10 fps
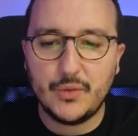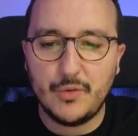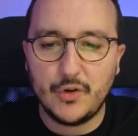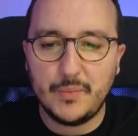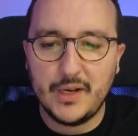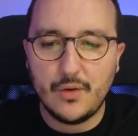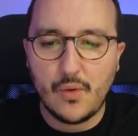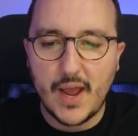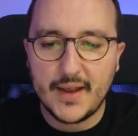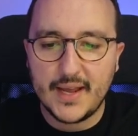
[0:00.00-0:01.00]
a block
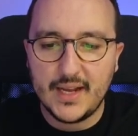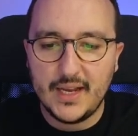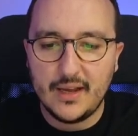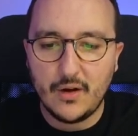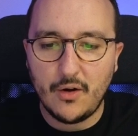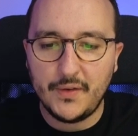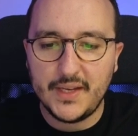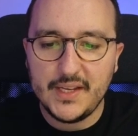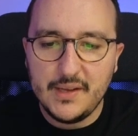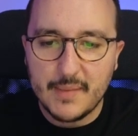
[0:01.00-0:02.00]
below and I click on
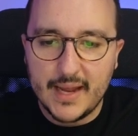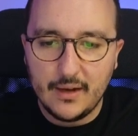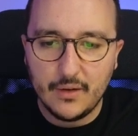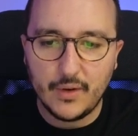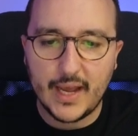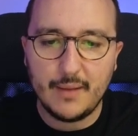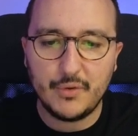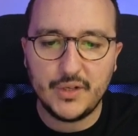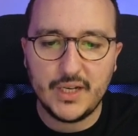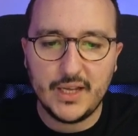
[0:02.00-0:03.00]
email. Okay, I'm
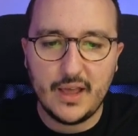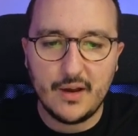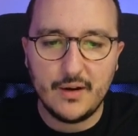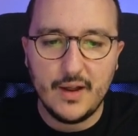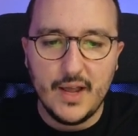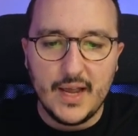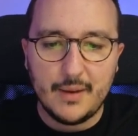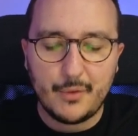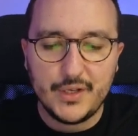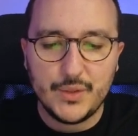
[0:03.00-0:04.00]
going to click here.
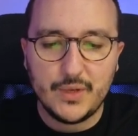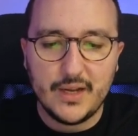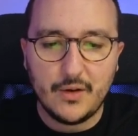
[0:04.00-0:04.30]
I'm going to click